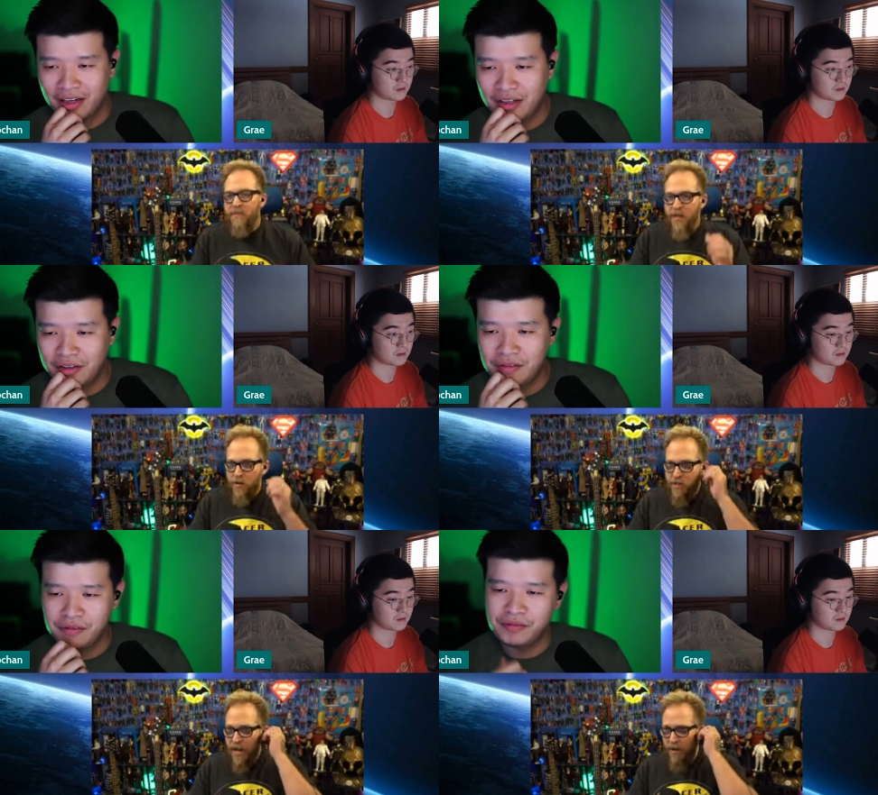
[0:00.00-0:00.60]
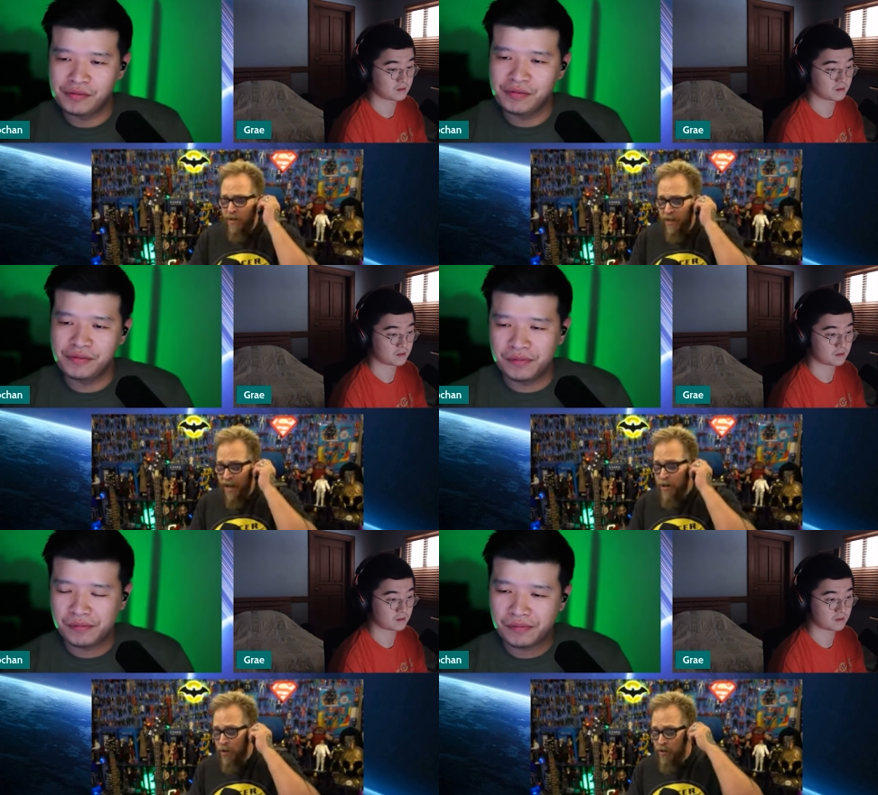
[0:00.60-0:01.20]
Speaker 1: There's now, uh,
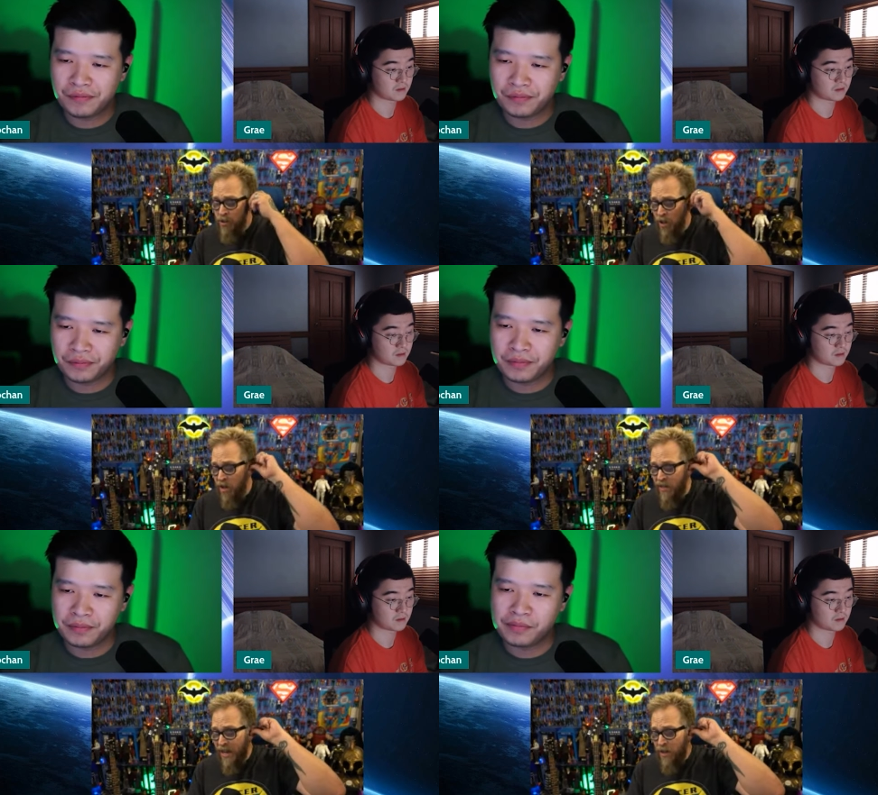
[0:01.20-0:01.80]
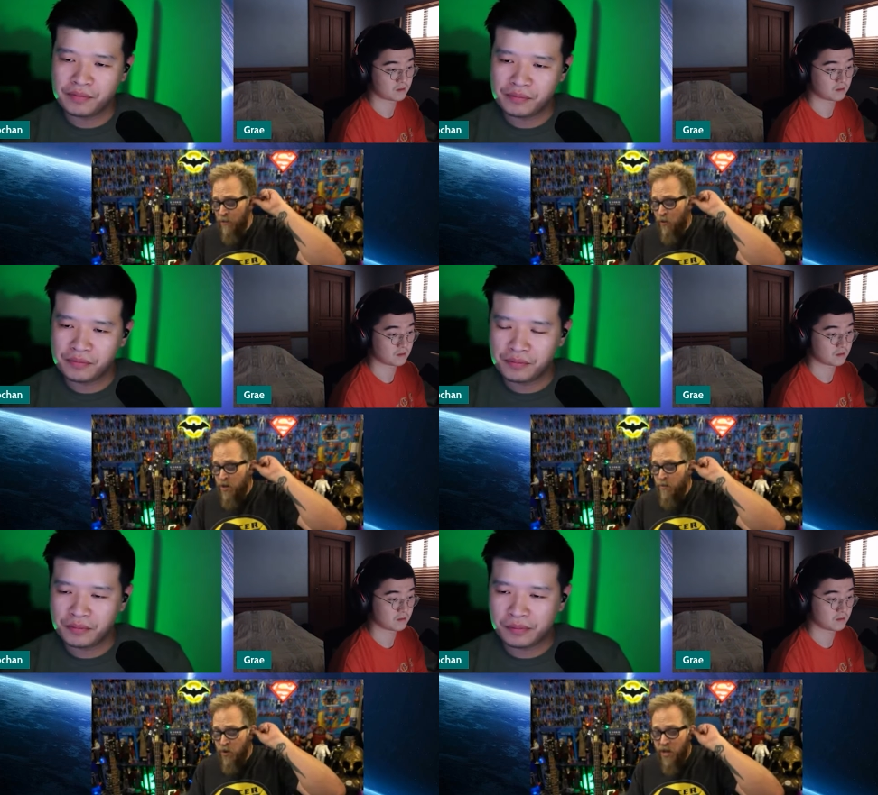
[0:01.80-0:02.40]
I know there's a law in
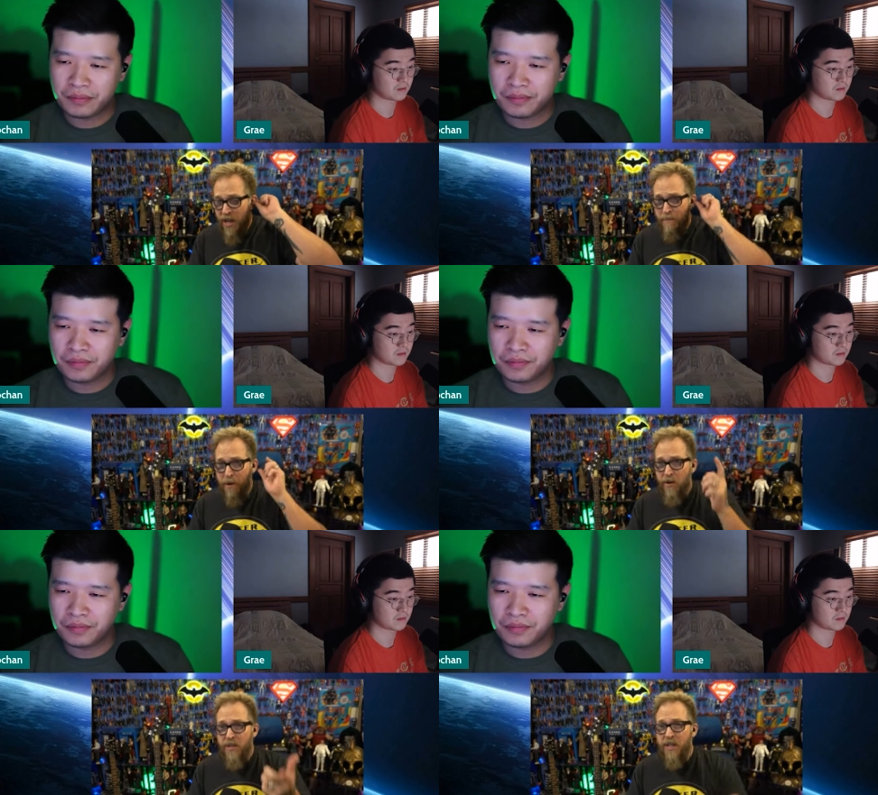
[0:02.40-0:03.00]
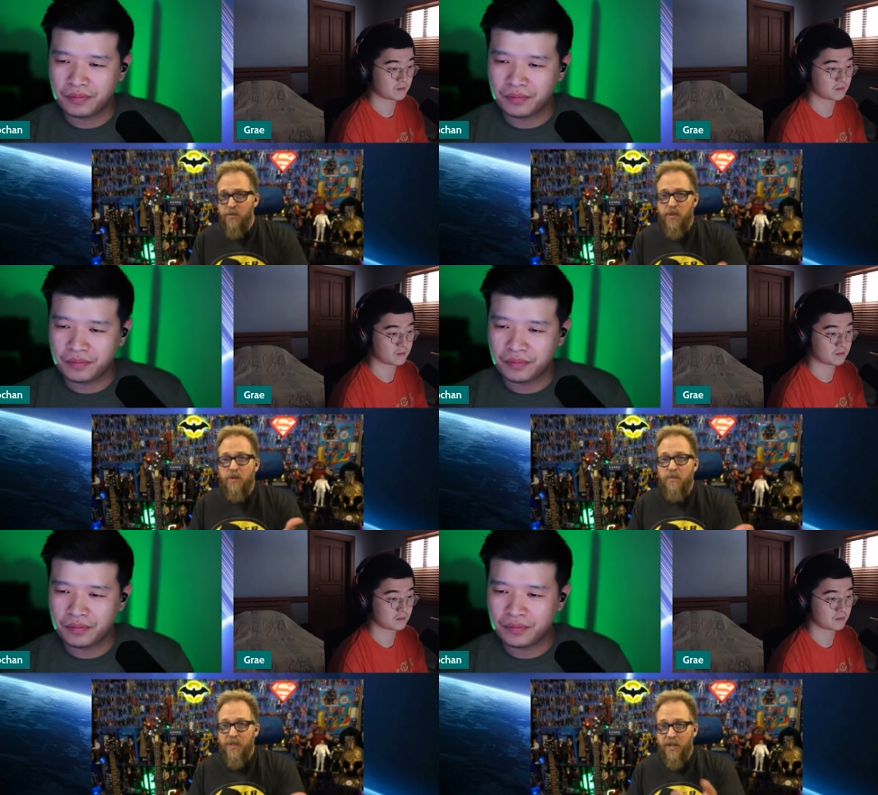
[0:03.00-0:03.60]
California where you can't bury things when
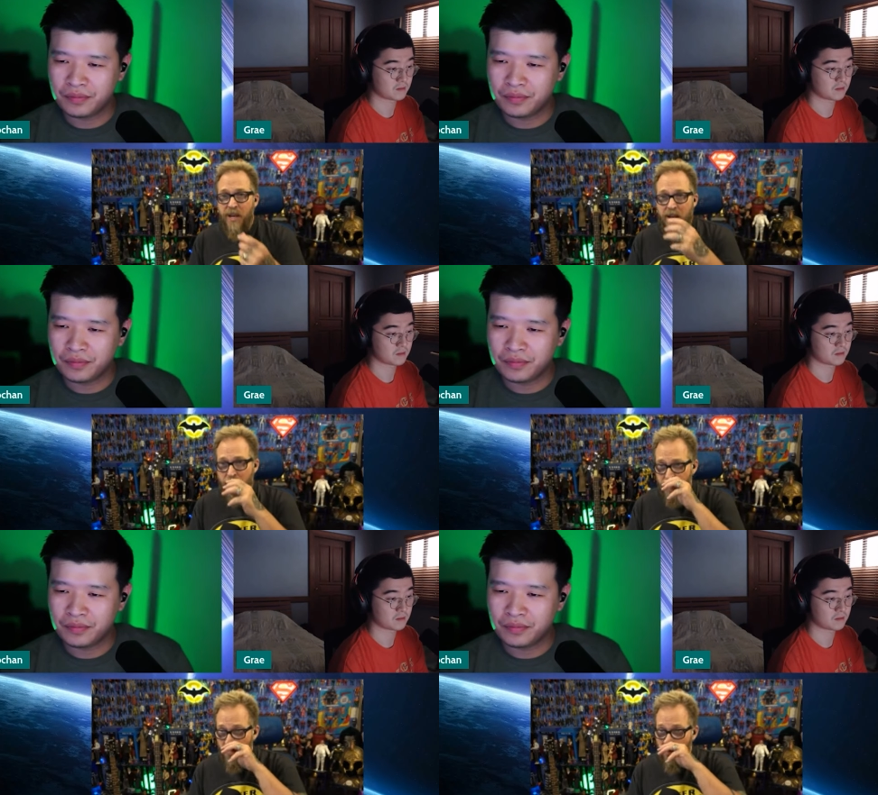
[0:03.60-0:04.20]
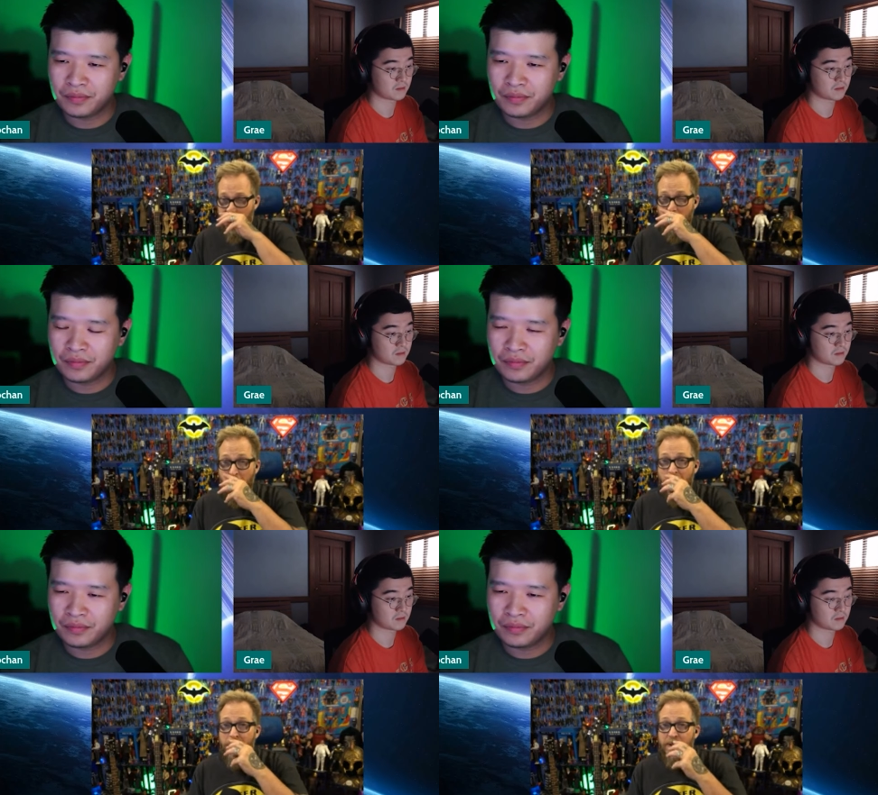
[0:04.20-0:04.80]
you're selling a house or a
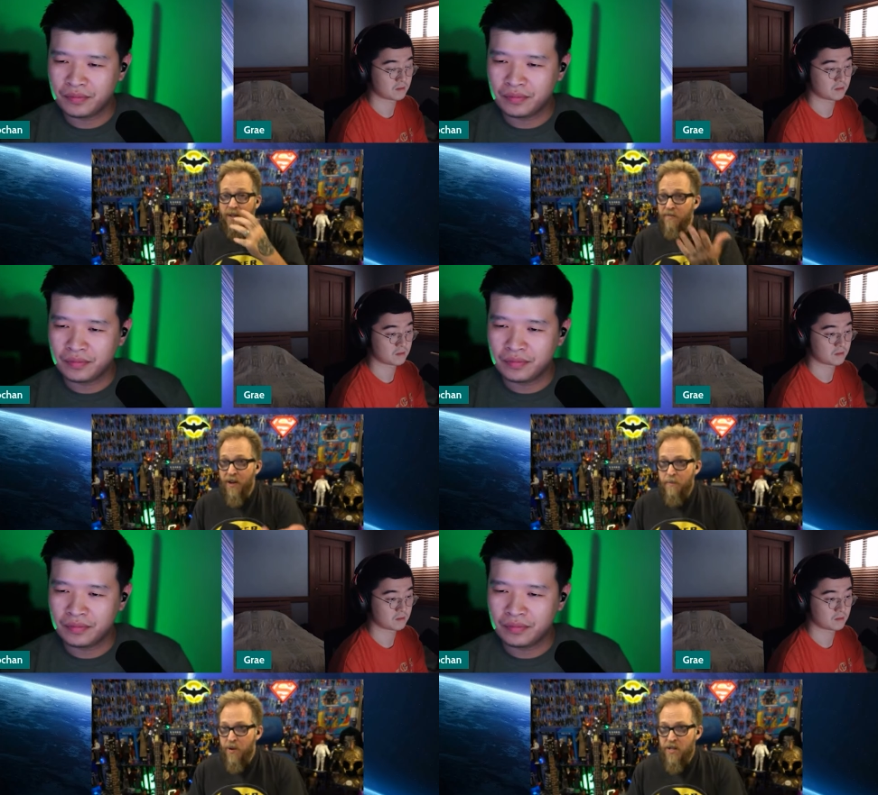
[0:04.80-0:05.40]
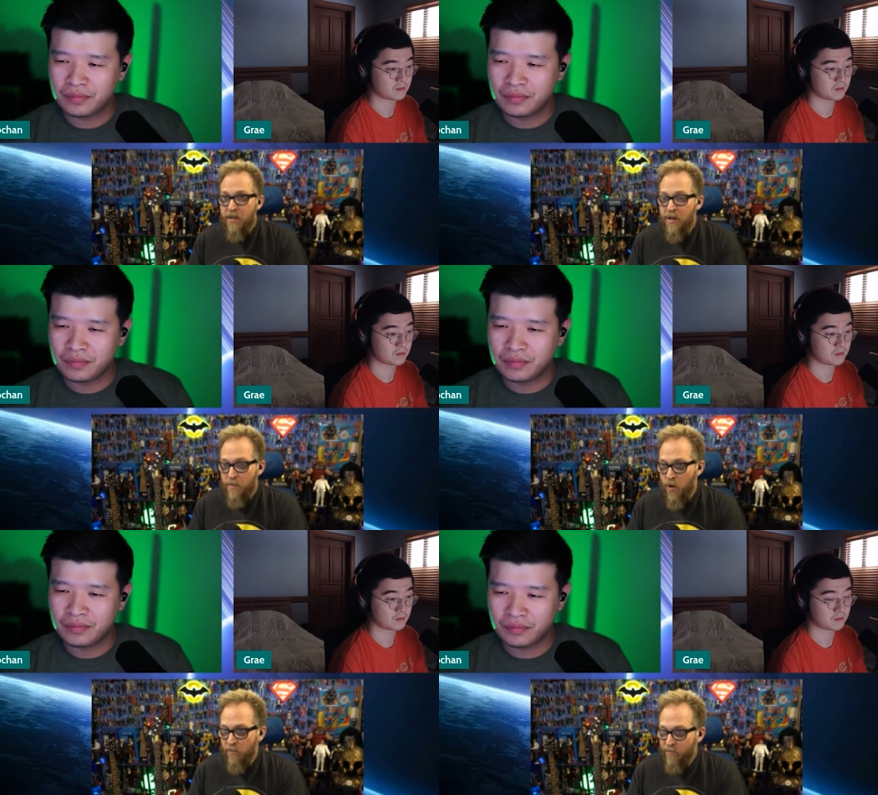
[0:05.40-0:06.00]
car in five print
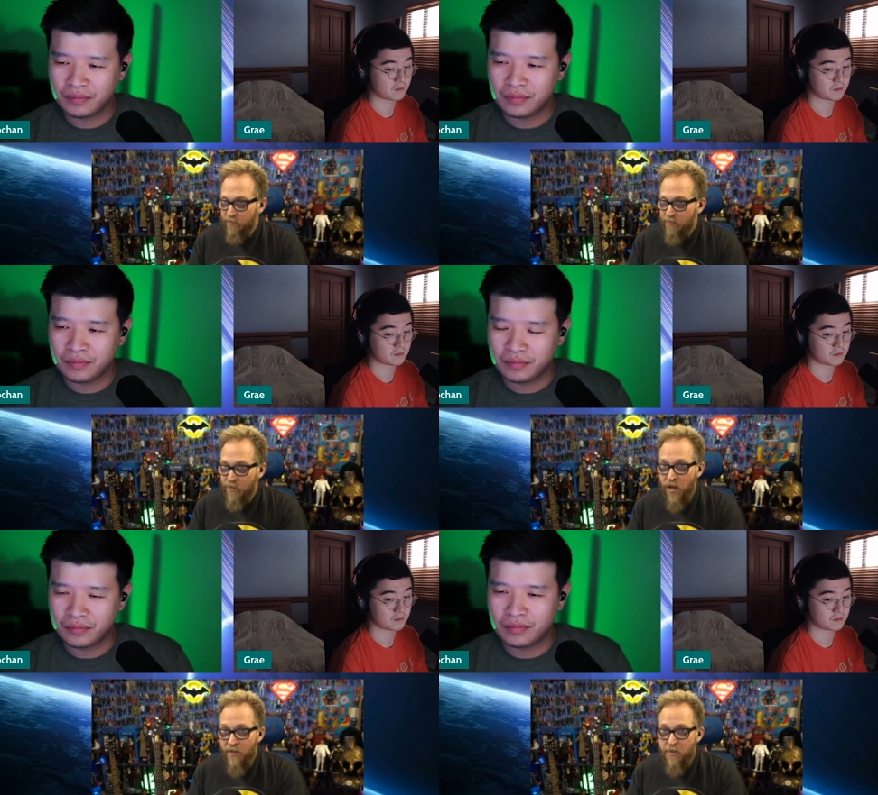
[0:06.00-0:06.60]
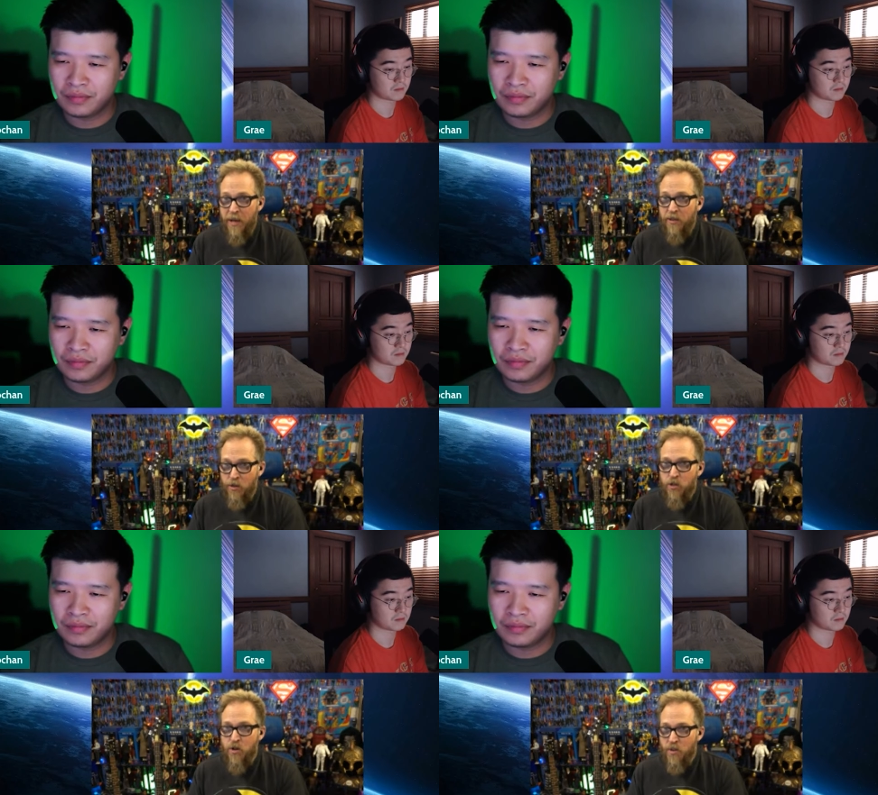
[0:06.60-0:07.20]
anymore. You have to make
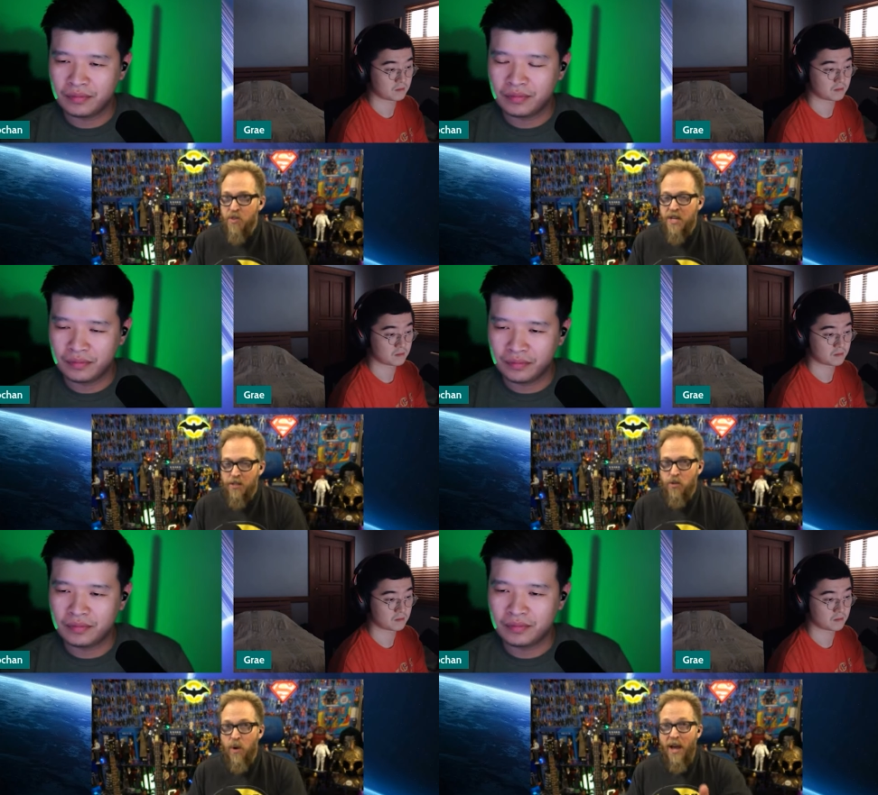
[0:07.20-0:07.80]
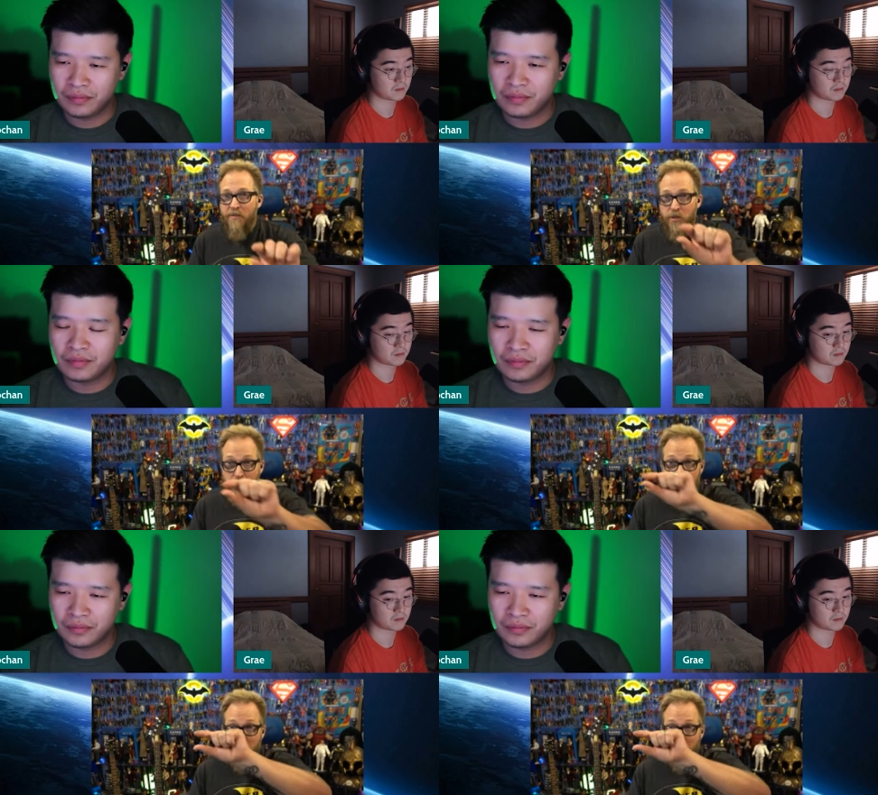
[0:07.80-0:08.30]
there's certain things you have to put